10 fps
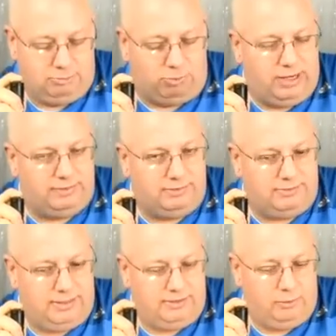Bright in the
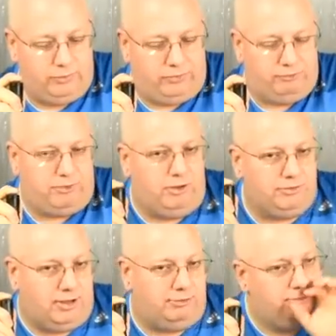center,
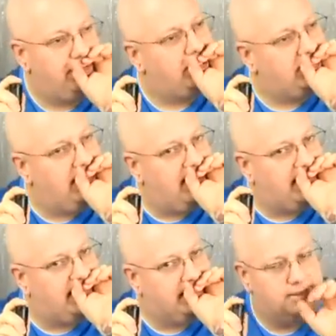falls off.
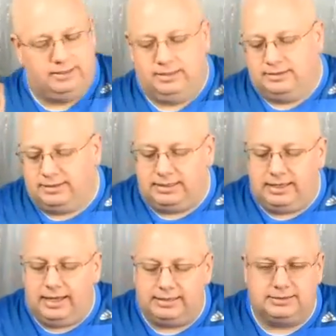Vignetting!
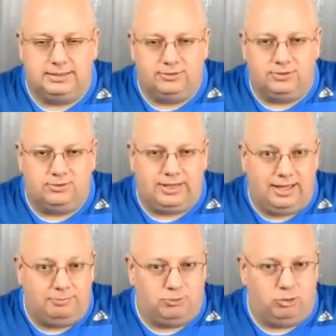DX sensors
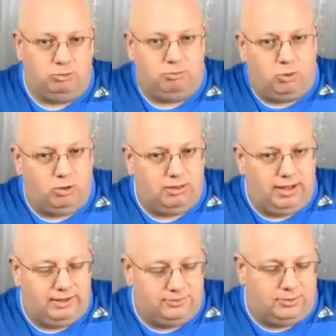capture more
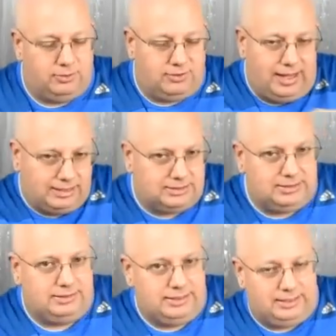light, so it's
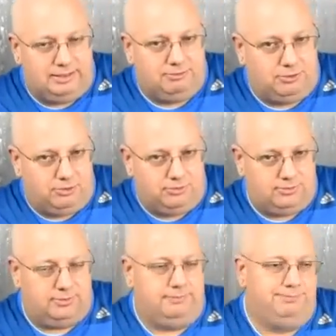actually the
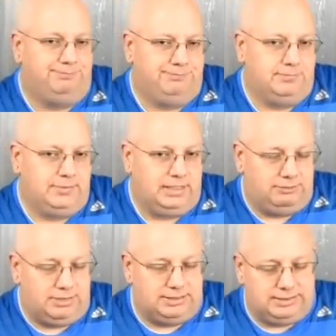inverse.
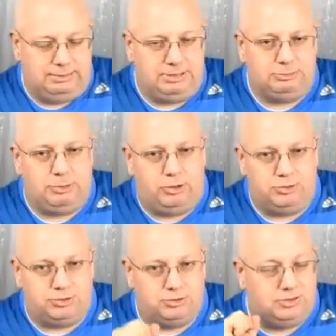Given the same
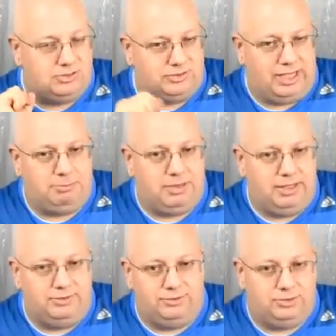exposure, the same
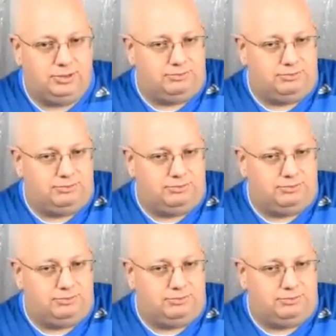lens, two